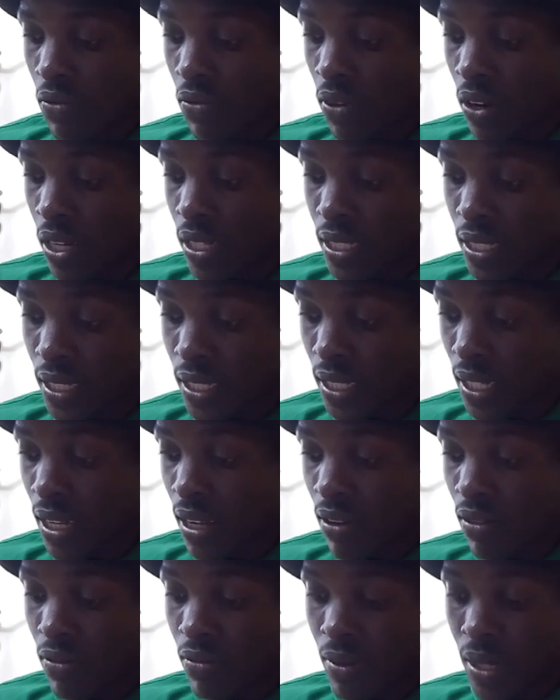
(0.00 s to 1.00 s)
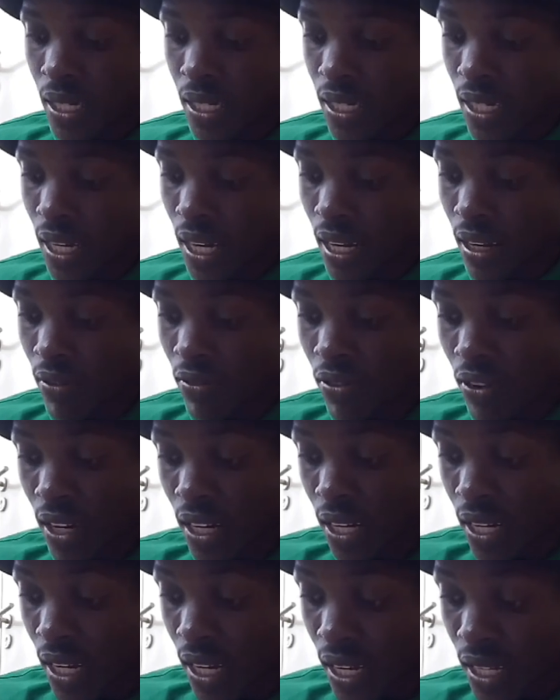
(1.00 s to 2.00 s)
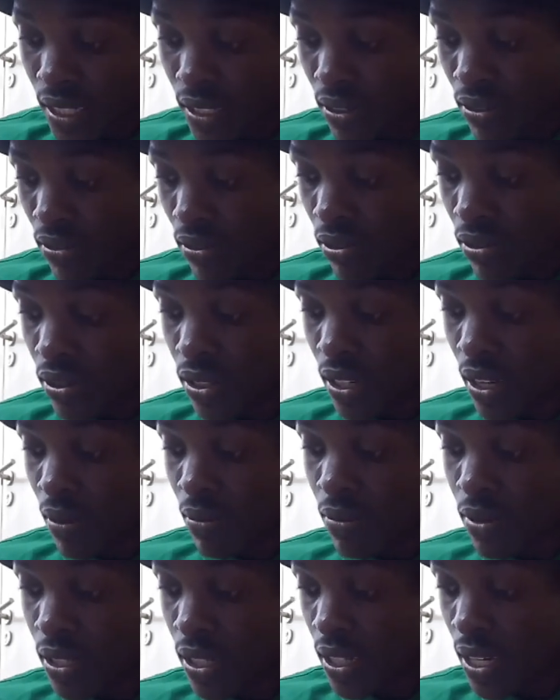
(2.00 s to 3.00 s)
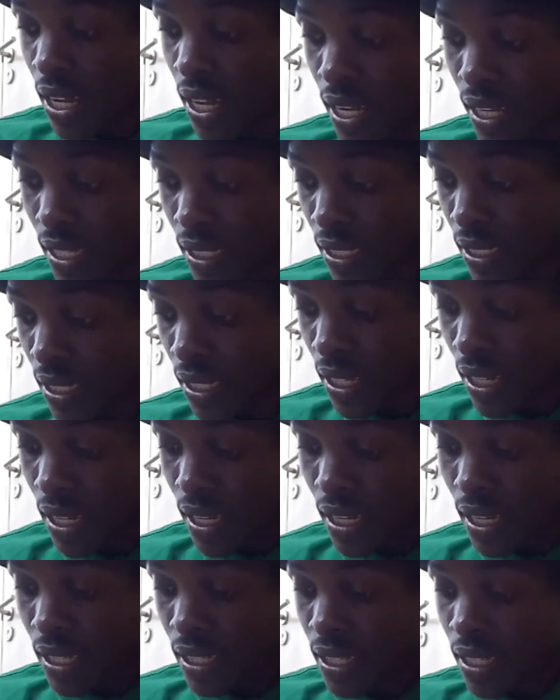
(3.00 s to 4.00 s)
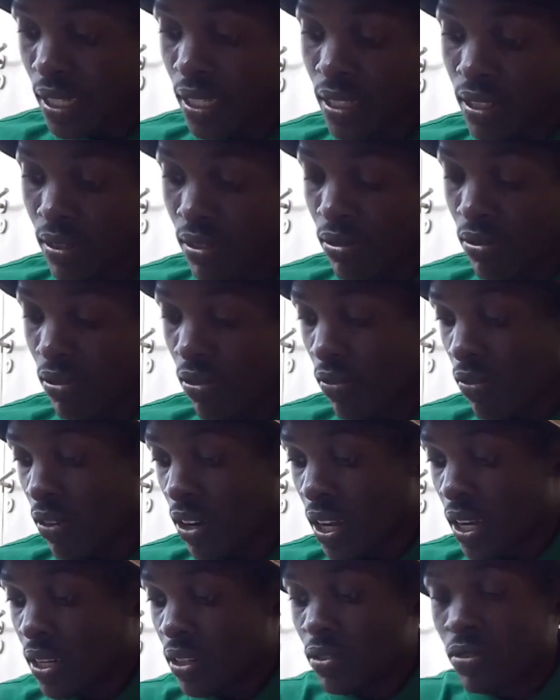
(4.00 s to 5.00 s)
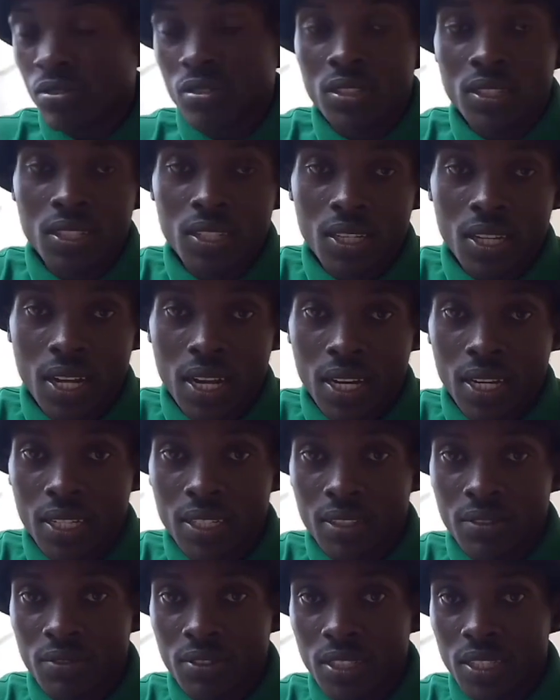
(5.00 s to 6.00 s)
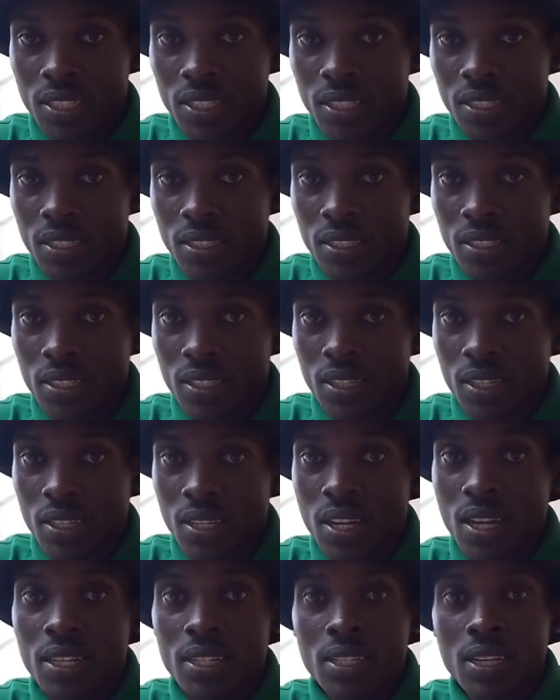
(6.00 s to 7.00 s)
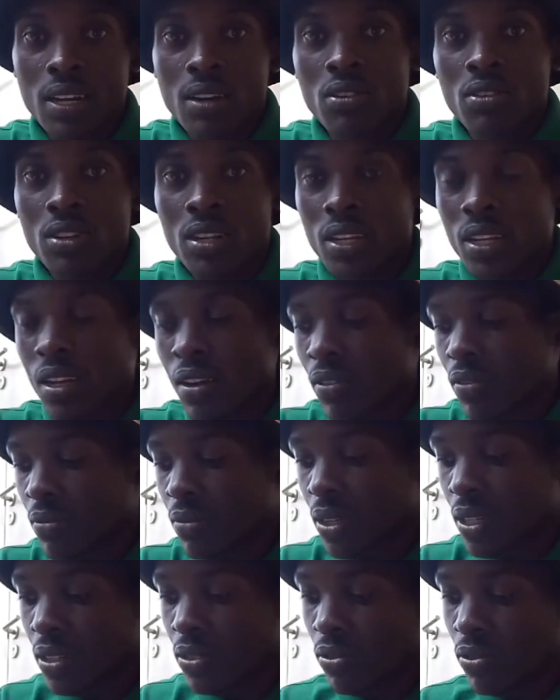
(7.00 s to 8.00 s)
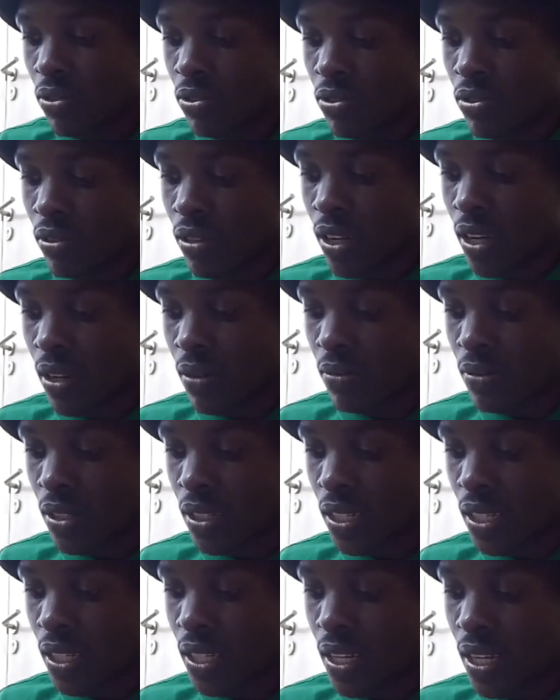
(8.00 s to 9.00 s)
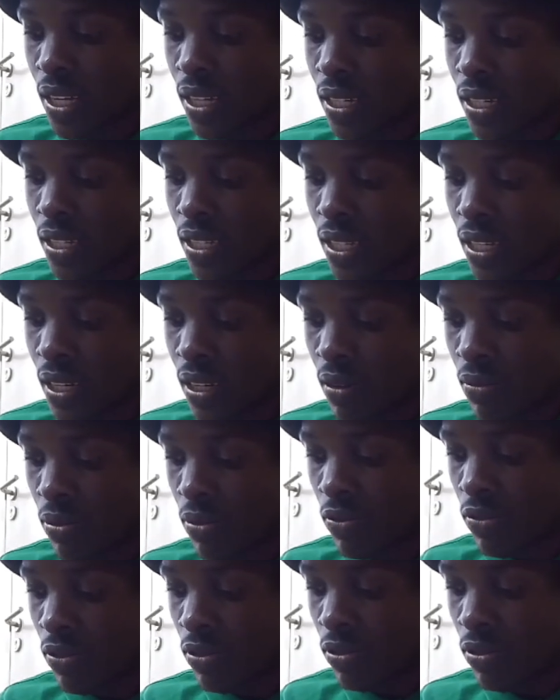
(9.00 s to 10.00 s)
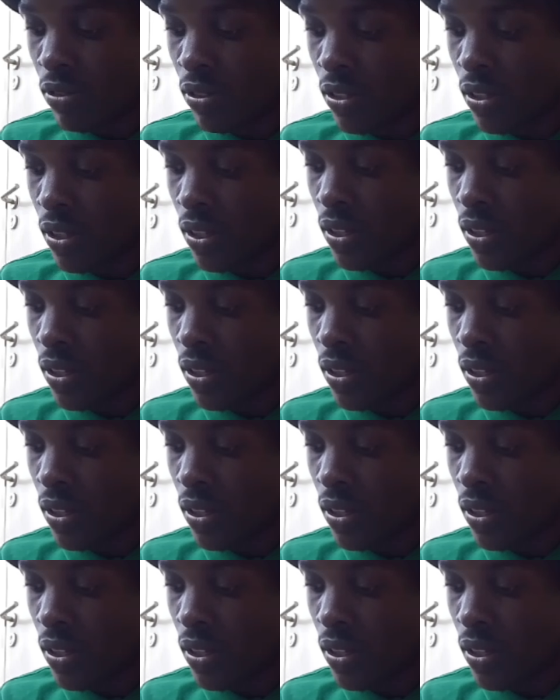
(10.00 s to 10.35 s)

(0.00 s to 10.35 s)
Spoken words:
First, government can finance or subsidize a section of land use activities. That's how the government also comes in and is helpful.